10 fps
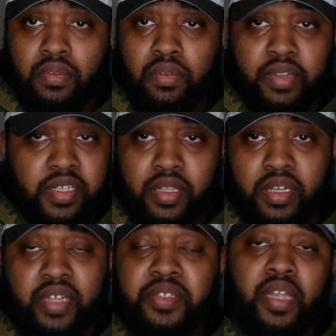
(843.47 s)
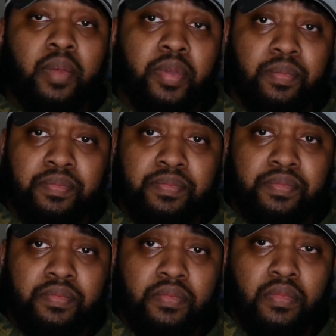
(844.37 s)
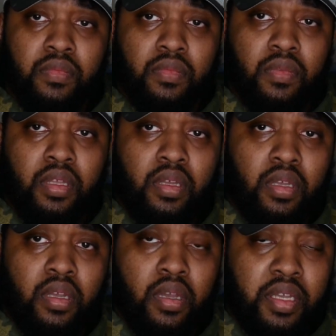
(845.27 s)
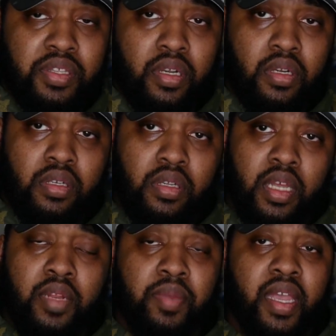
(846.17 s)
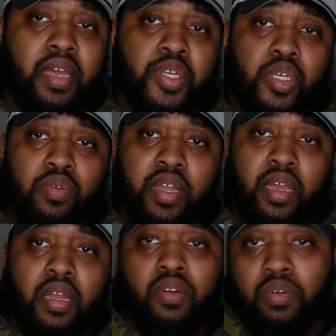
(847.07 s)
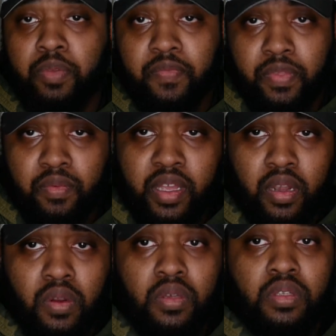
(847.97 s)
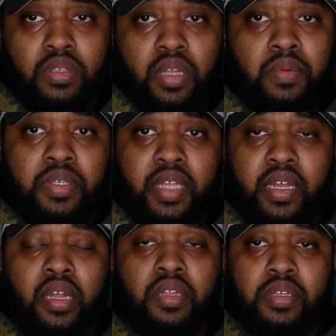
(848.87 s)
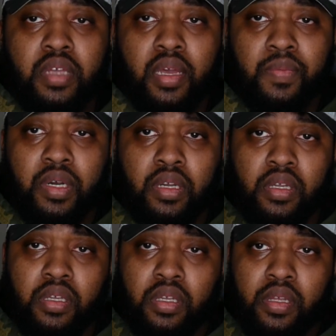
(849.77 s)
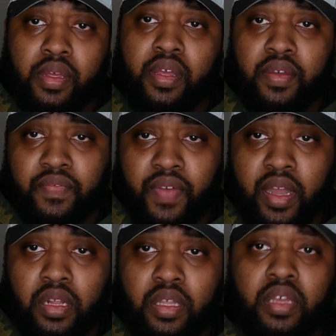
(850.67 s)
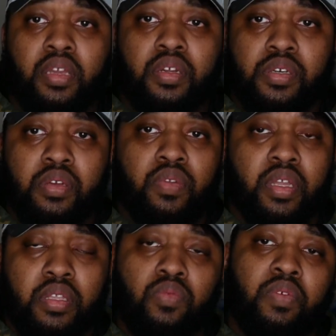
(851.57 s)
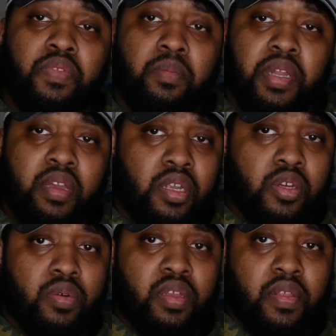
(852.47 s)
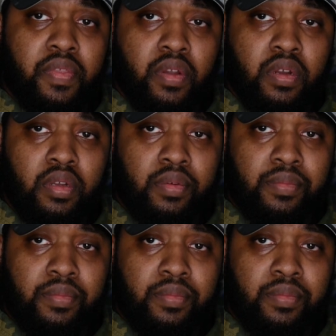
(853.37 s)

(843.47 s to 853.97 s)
this did not stop him. He turned and began shooting at a group of 3 girls that were standing on the sidewalk, fatally shooting 2 of them and injuring the 3rd.